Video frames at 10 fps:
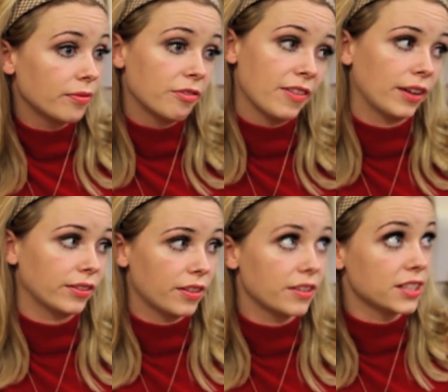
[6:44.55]
felt
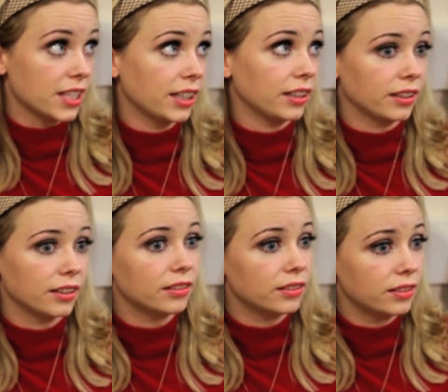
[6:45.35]
that the scene
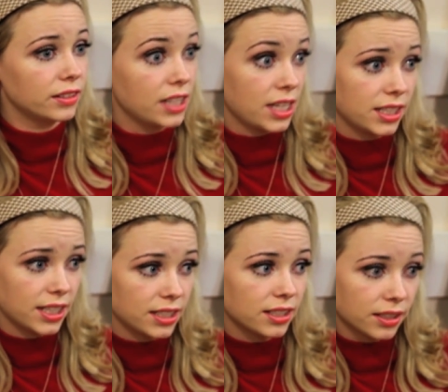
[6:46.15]
needed.